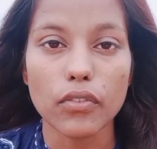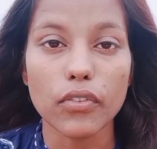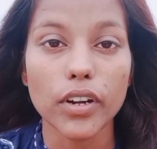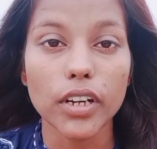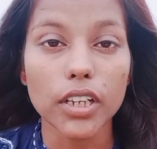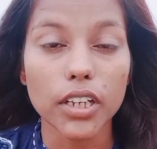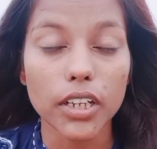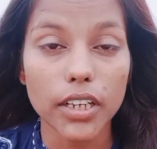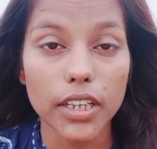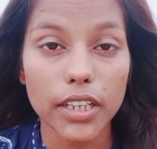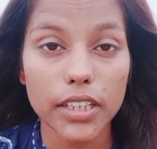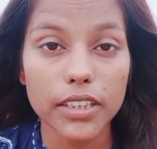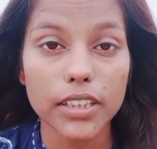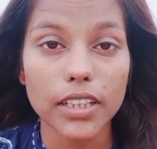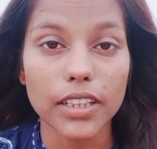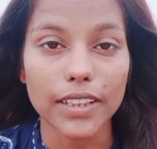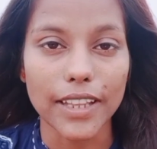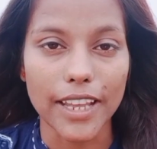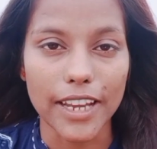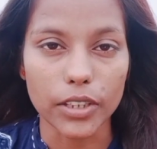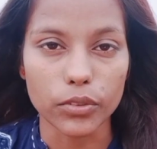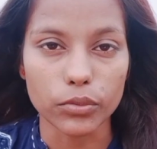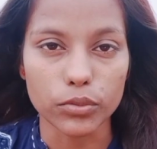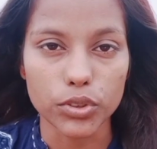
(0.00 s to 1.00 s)
learning the
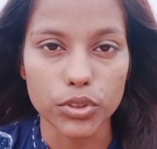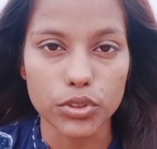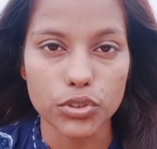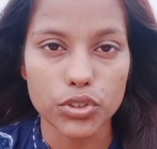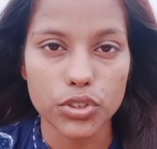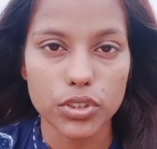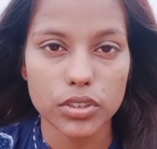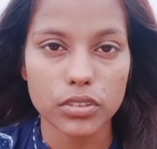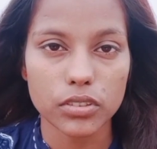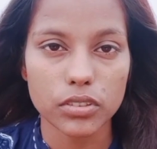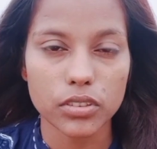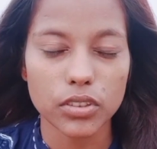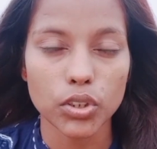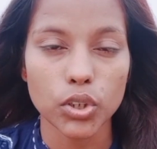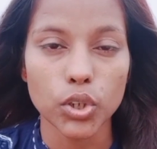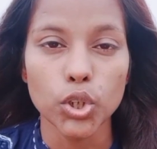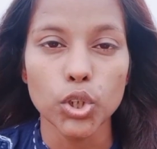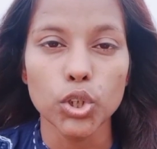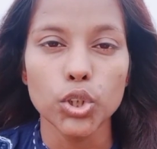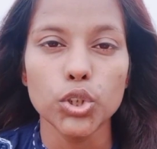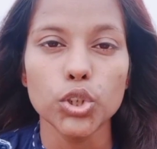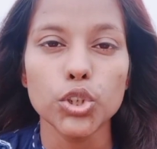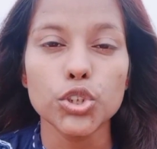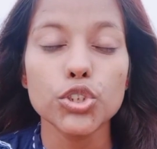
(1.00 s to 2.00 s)
language.
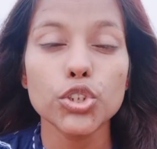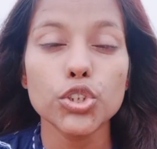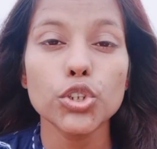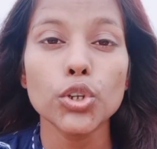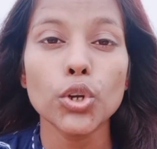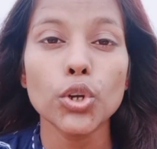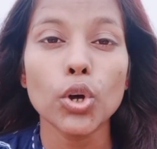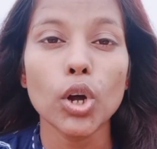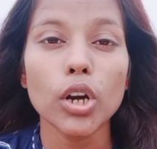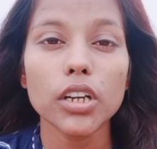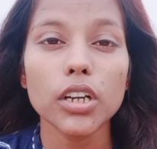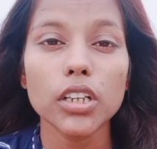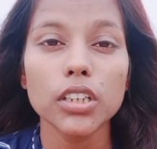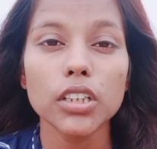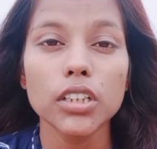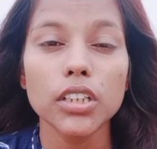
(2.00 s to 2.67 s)
You should not